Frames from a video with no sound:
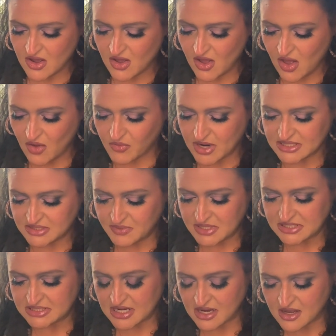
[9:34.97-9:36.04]

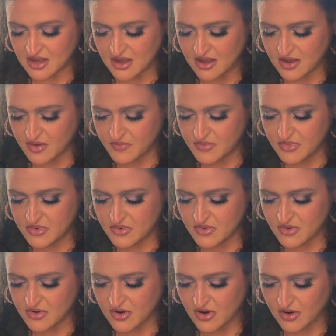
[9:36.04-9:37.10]
allrecipes.com
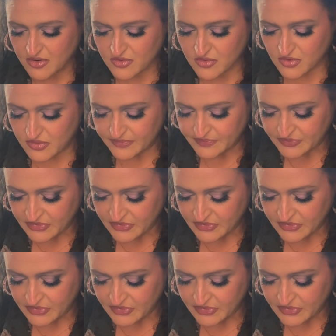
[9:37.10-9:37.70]
article.